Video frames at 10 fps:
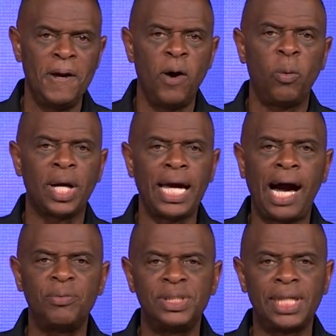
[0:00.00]
where
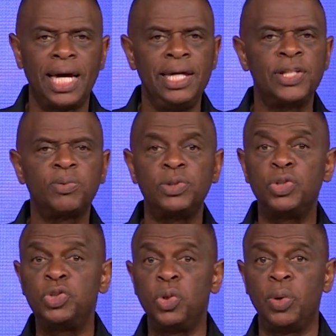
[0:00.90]
God would say, here's what you're
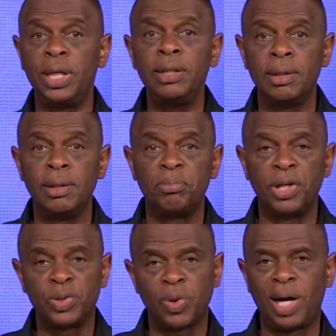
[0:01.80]
doing, but
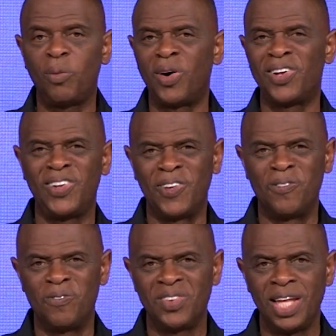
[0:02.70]
here's what I want to do.
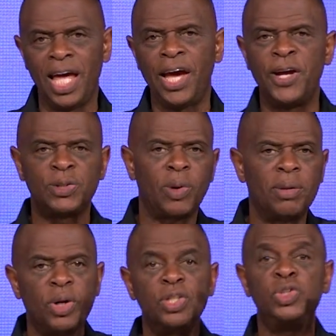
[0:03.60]
Here's what
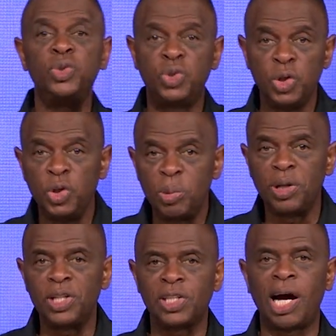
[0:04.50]
I'm going to do to you, but
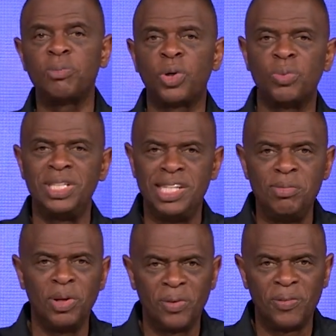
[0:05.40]
here's how I'm going to redeem
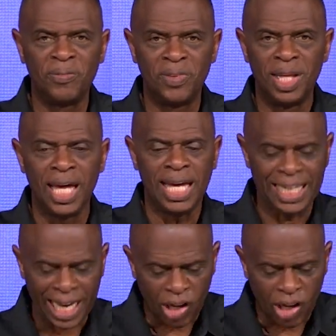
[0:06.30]
you. God